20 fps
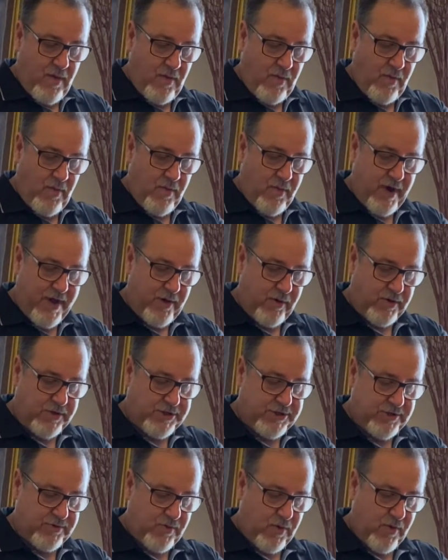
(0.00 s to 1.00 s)
We
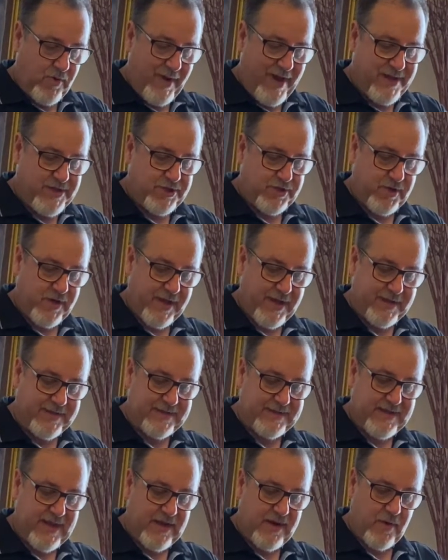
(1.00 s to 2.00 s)
always should
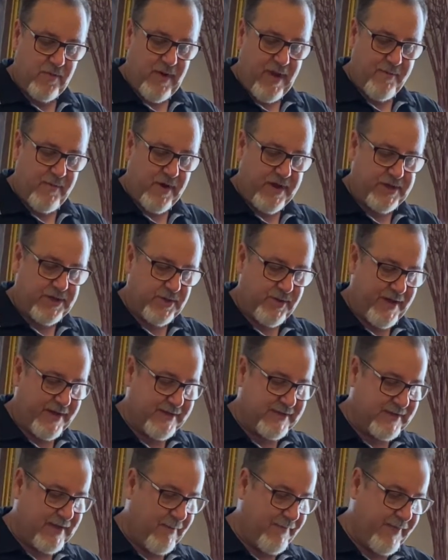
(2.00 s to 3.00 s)
consider when we're doing
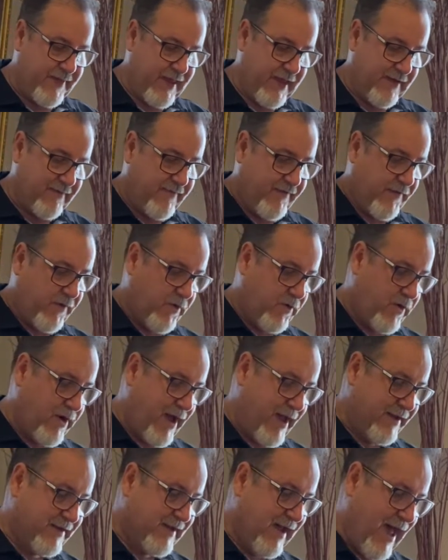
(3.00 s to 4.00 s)
something for
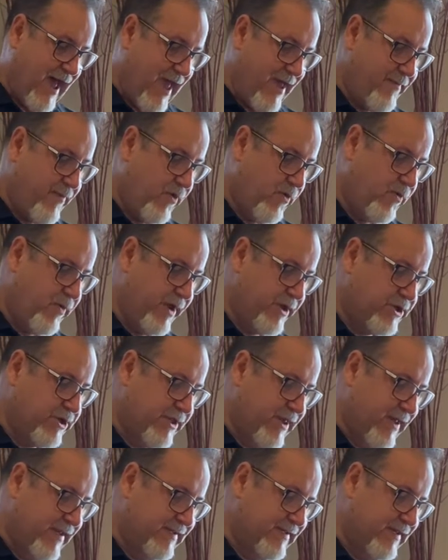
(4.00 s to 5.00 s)
a table, which
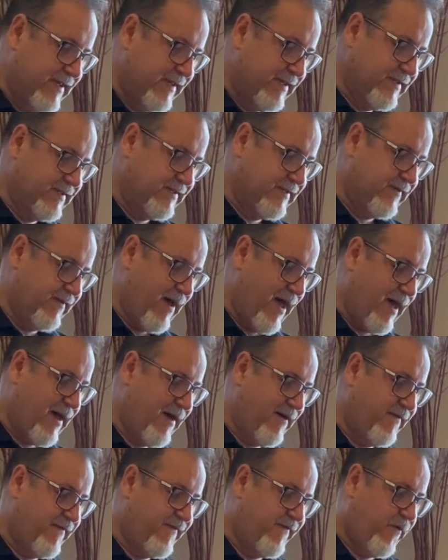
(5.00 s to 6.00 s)
this is
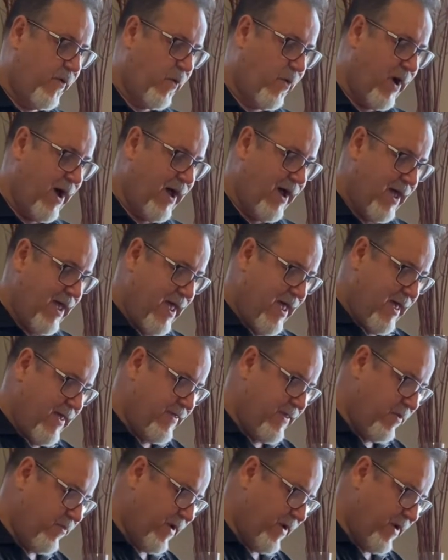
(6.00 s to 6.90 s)
for, that we